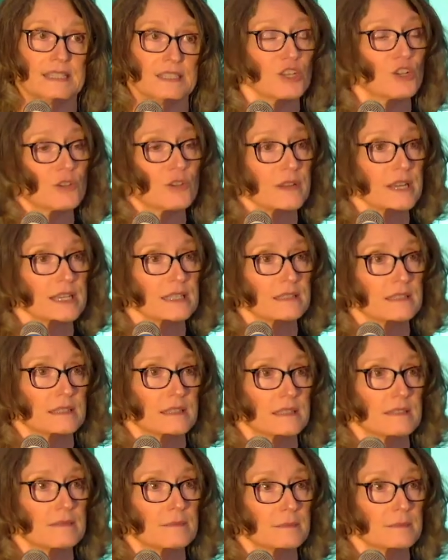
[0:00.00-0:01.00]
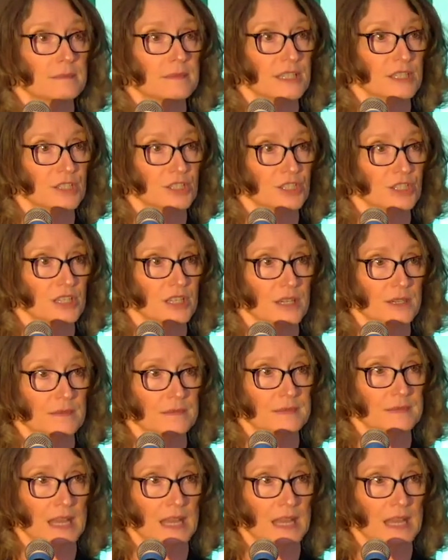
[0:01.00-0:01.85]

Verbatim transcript: increased this year.